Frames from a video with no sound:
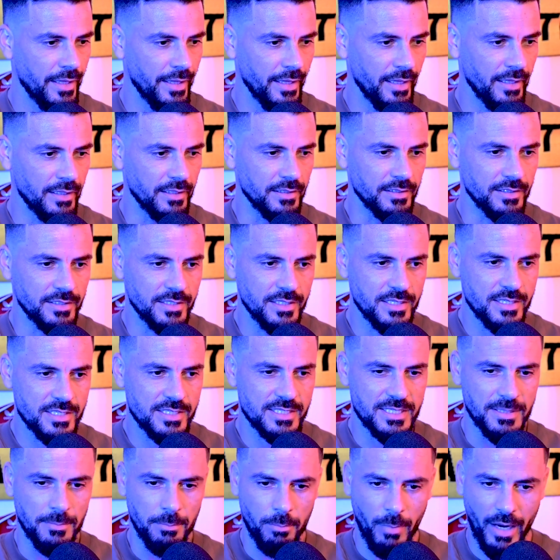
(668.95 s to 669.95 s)
And
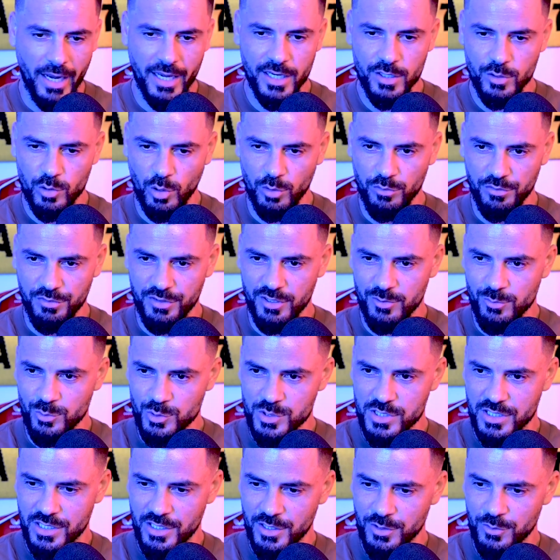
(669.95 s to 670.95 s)
this bite of the
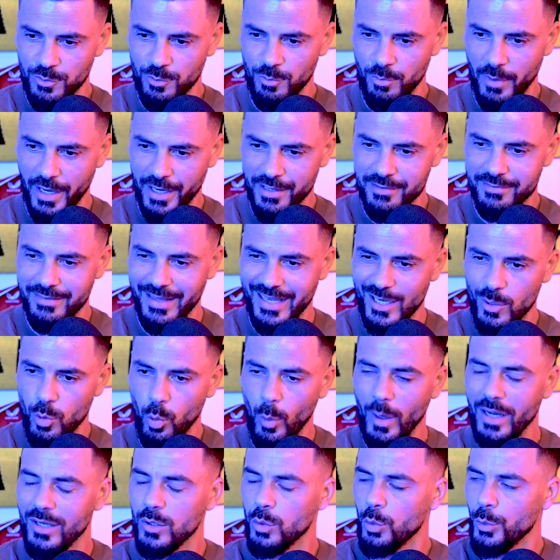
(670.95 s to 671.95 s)
mosquito might take
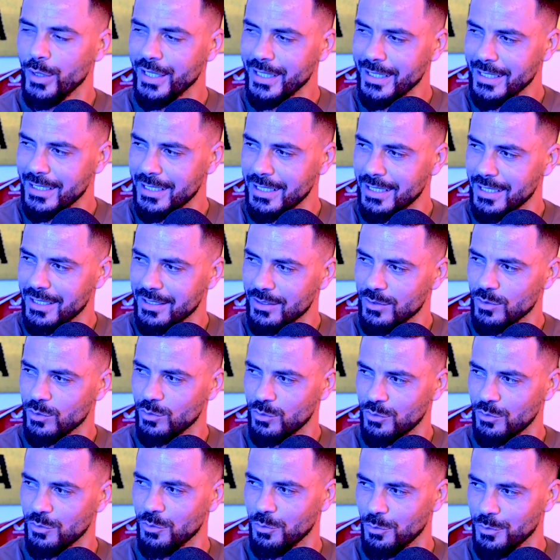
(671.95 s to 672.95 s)
1 week
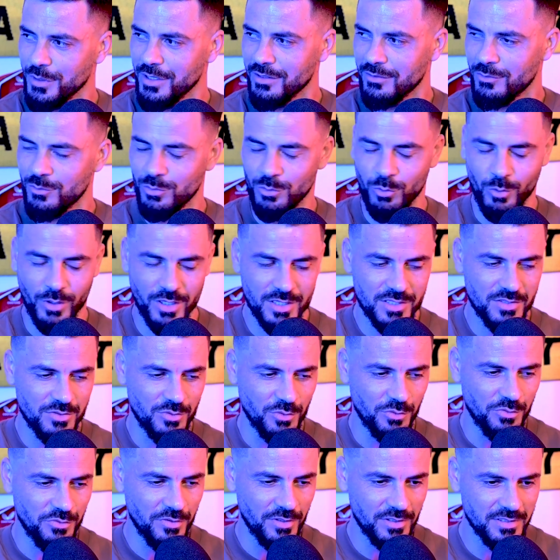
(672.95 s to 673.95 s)
to us
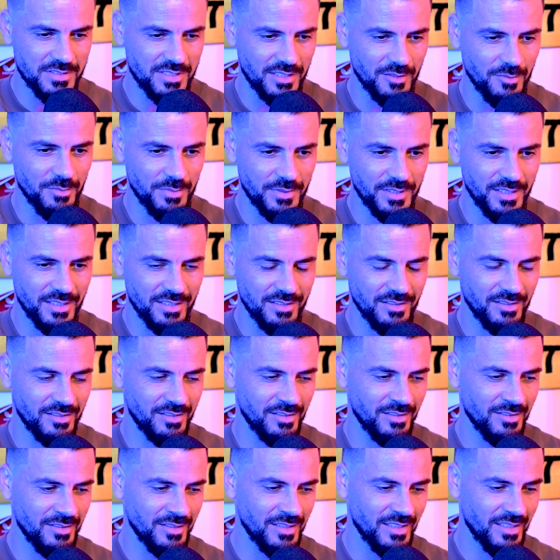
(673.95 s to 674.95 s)
to feel something. You
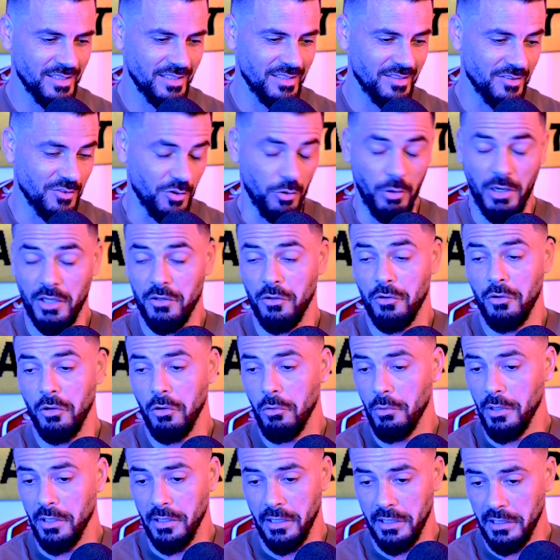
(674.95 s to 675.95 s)
know, so I don't
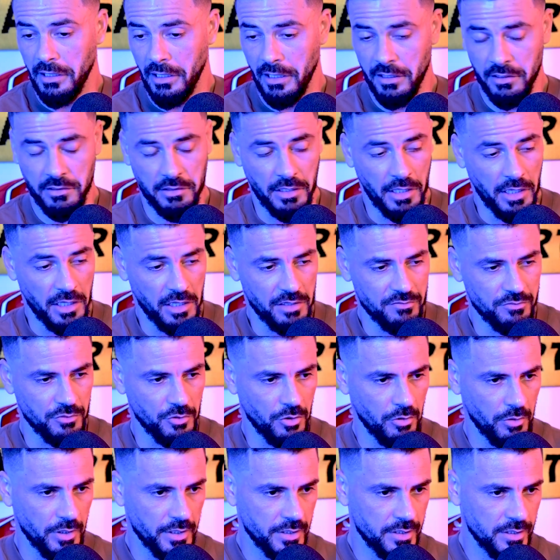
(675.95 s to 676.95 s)
know when I get it. I have
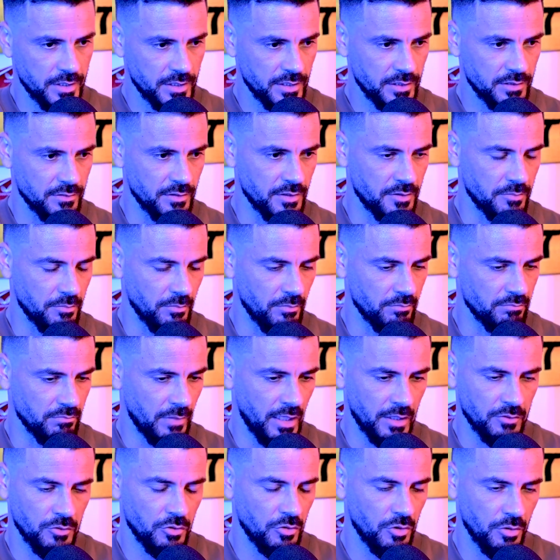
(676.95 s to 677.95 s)
no idea.
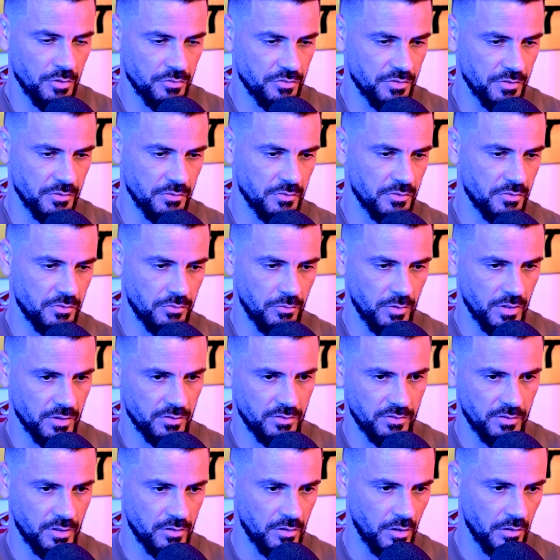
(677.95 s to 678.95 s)
I don't know if it
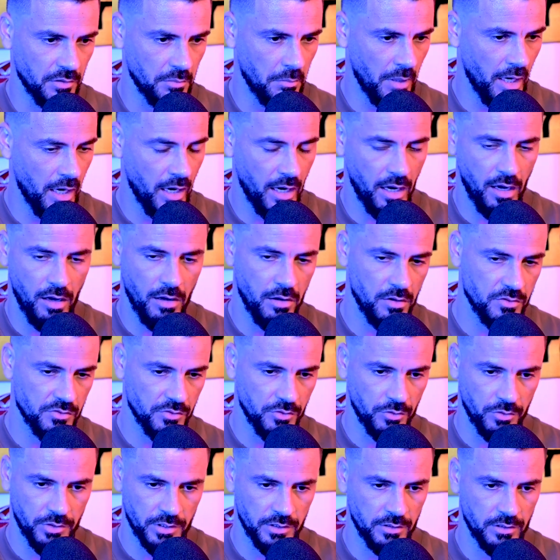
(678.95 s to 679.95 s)
was around my house
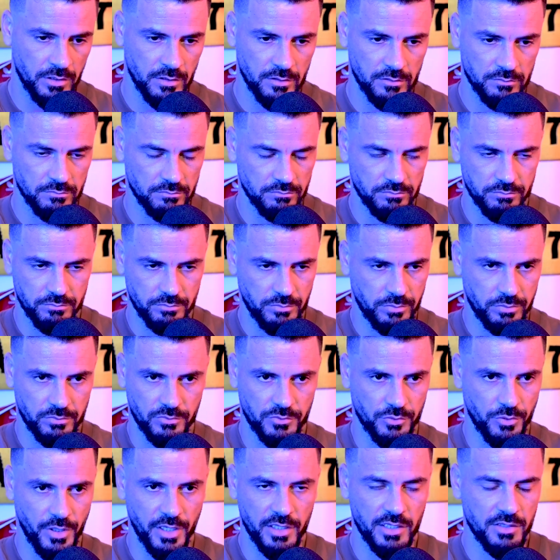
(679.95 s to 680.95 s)
or in the
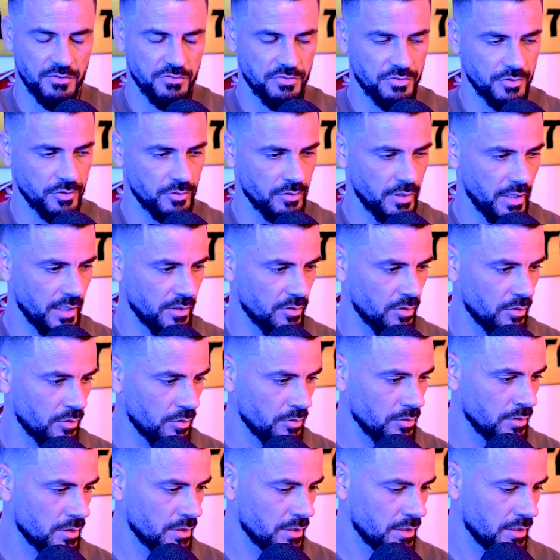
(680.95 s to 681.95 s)
training field. I don't
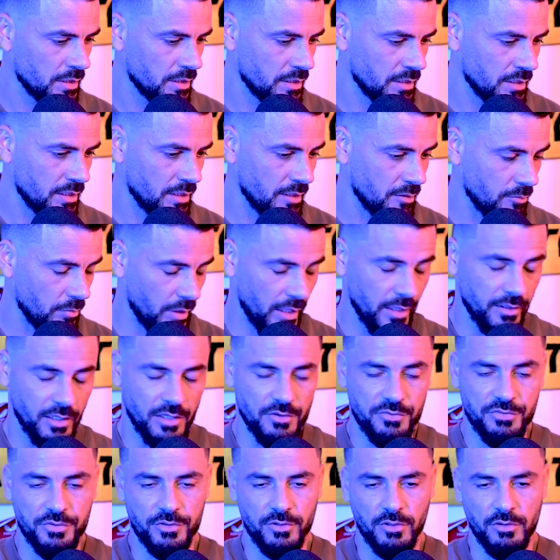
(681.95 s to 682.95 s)
know. But
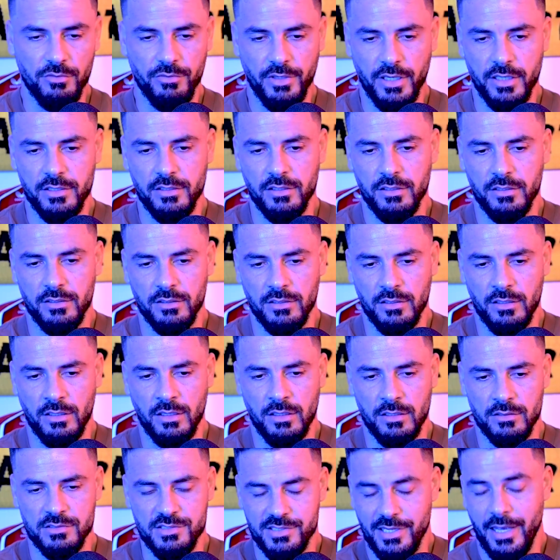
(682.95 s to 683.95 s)
I feel very
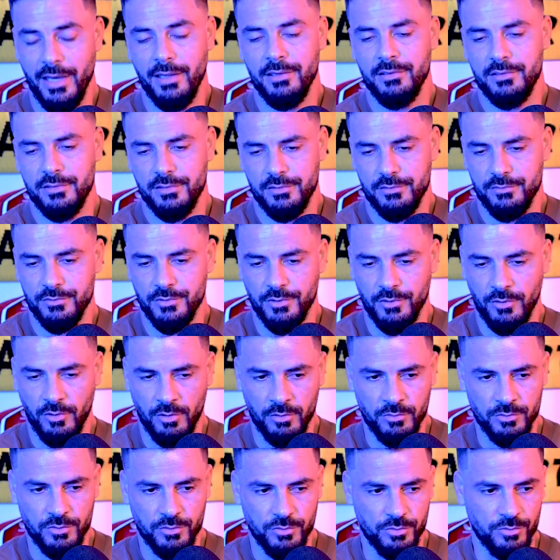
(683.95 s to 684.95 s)
sad, you
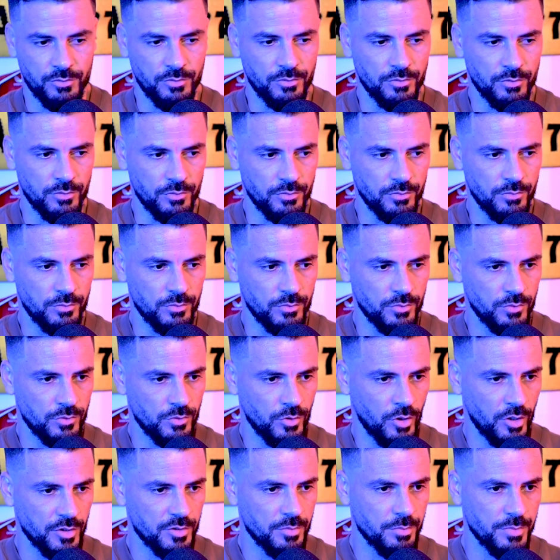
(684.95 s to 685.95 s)
know, to
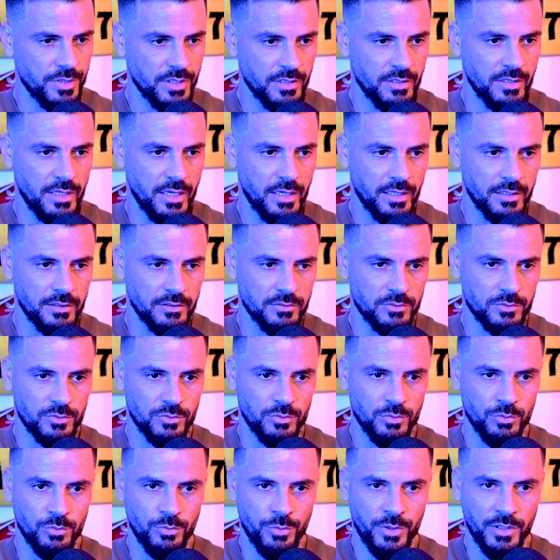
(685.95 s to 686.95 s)
not be there
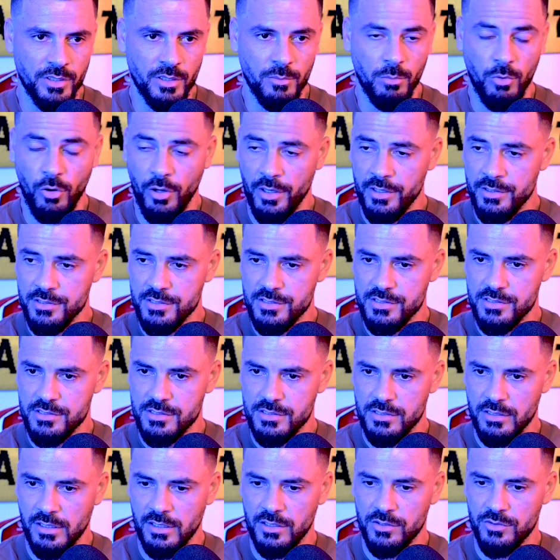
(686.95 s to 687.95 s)
with the
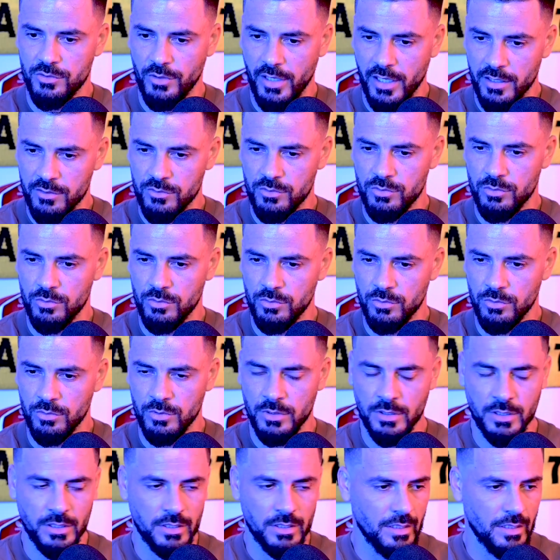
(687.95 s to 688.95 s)
boys. I tried to
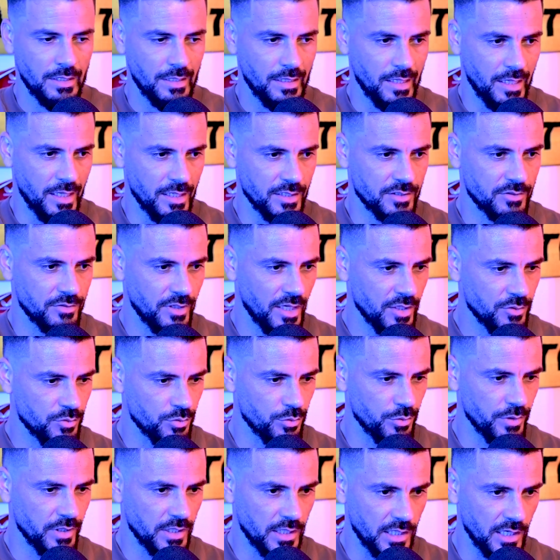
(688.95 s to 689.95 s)

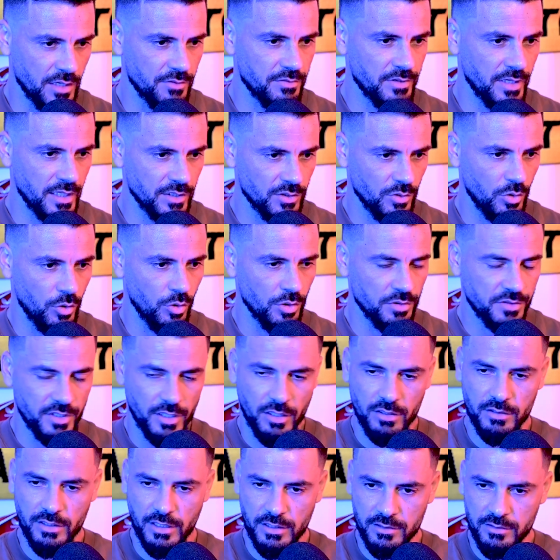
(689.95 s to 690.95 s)
recover at the
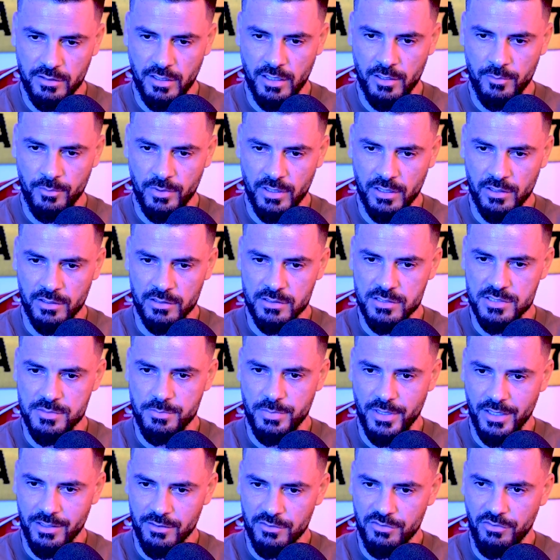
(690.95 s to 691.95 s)
hotel that time. I
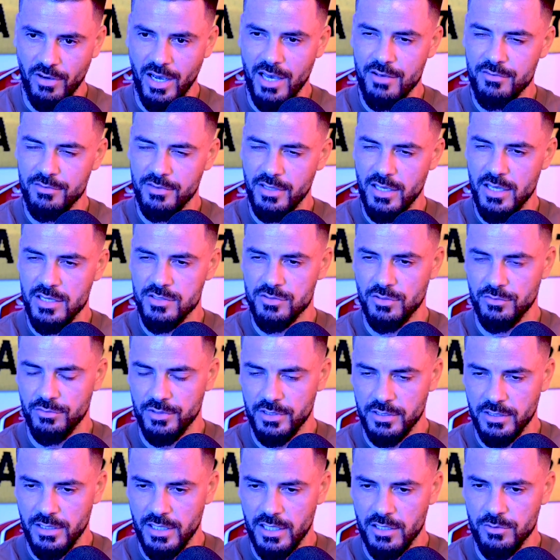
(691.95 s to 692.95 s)
spent 5 days
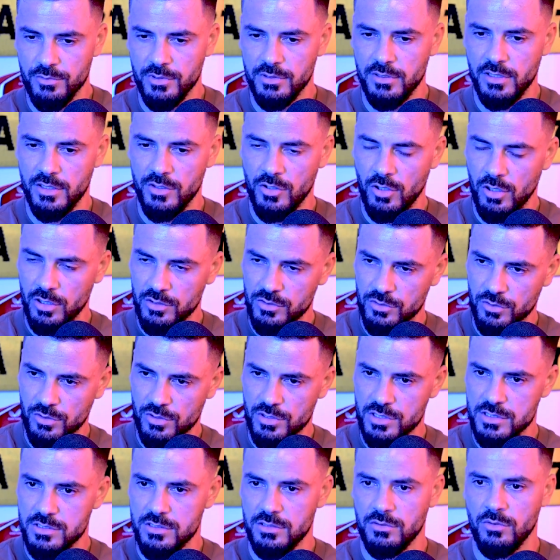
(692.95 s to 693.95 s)
over there with the
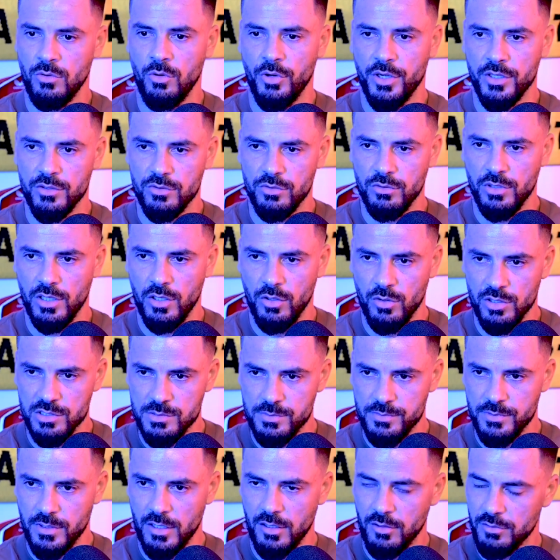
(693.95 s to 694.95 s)
doctors, going to the
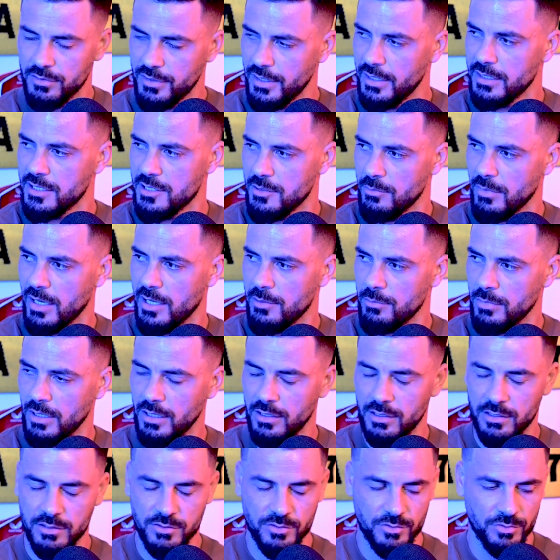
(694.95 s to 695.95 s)
hospital, taking my
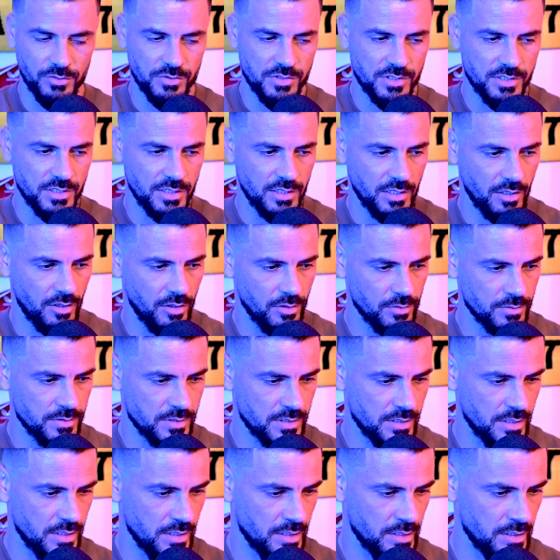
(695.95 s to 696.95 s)
blood to see
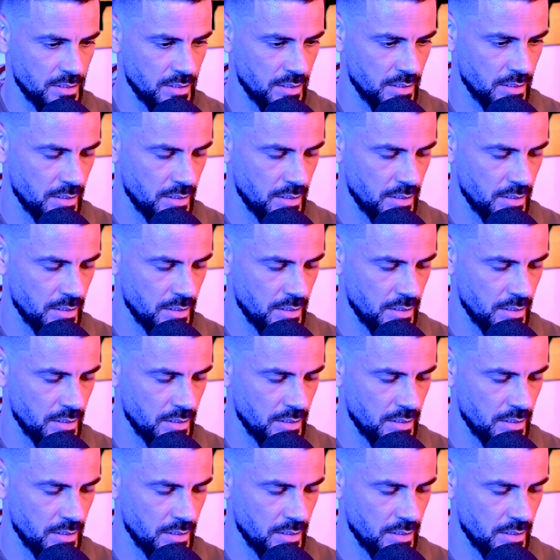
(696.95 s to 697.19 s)
how's the